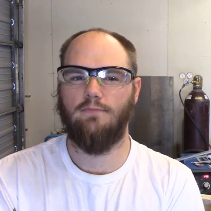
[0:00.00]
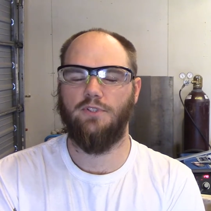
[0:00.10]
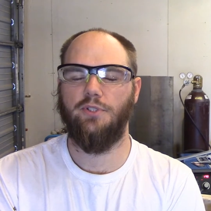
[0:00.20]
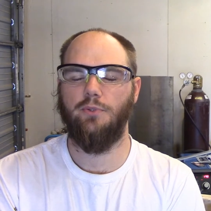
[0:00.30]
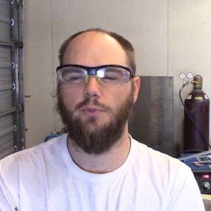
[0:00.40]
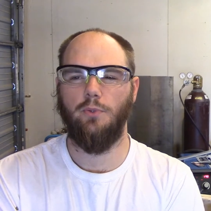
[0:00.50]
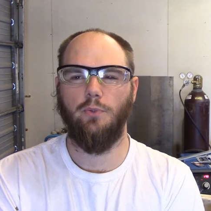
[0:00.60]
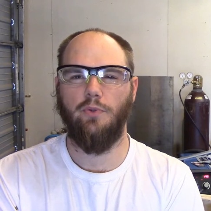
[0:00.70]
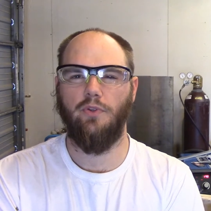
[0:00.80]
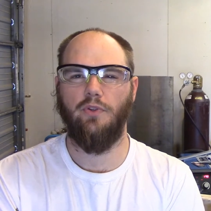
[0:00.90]

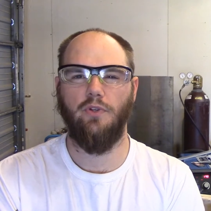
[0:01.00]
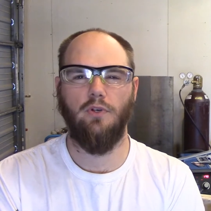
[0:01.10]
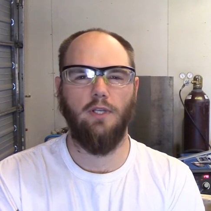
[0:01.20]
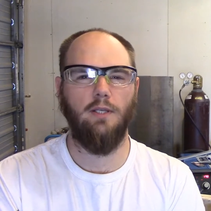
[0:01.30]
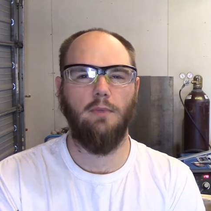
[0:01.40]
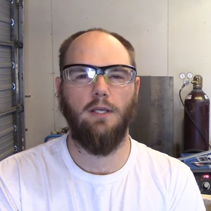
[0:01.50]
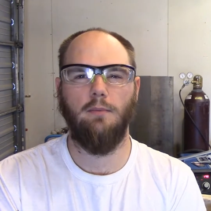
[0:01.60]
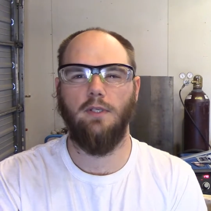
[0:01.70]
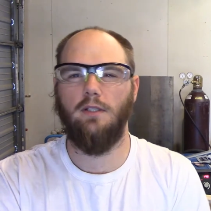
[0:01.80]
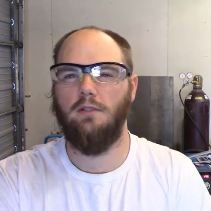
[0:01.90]
230
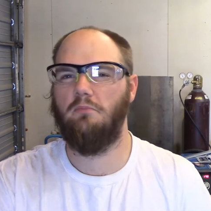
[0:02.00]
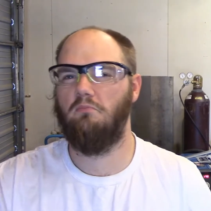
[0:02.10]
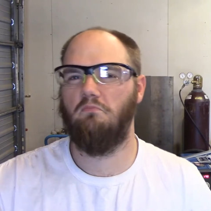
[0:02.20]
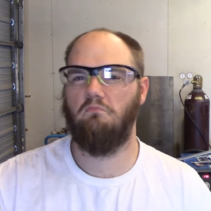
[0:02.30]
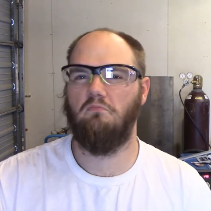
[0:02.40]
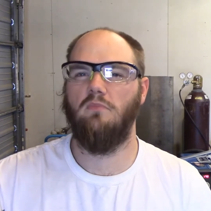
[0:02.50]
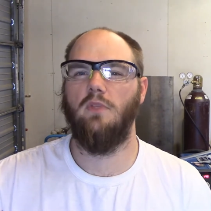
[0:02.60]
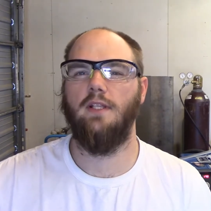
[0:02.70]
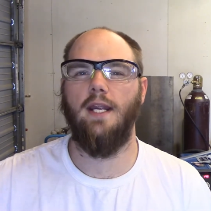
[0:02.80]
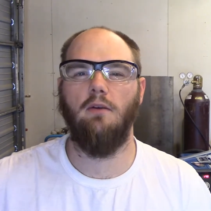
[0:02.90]
maybe
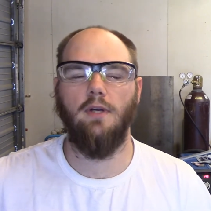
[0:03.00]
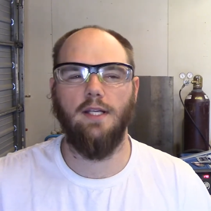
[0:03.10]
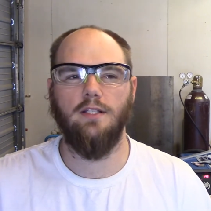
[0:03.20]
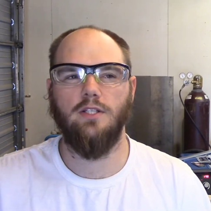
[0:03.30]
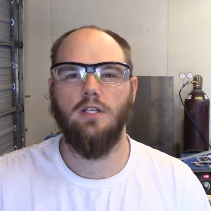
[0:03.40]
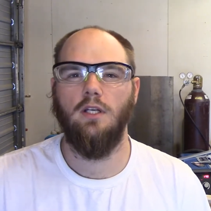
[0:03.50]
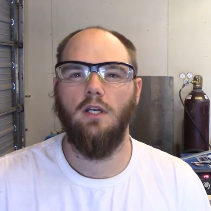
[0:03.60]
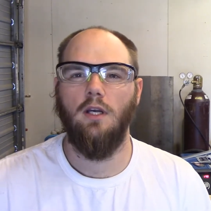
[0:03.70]
in that range.